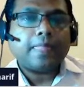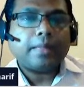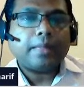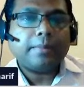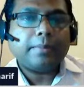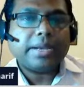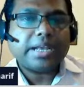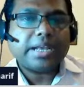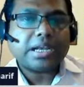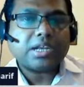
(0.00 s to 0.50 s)

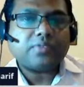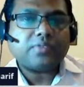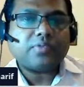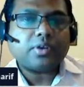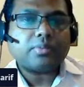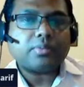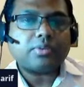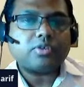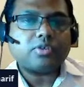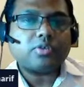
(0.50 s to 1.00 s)
better
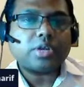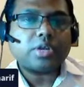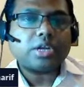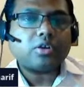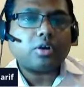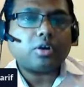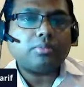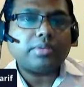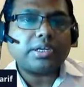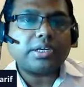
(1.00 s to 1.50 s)
information and
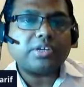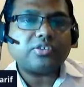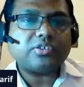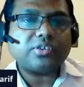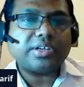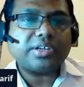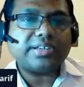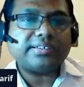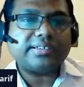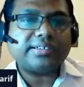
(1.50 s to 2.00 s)

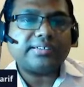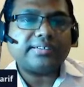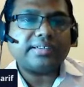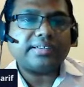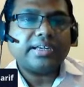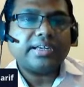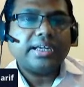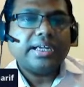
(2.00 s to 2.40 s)
communication exchange.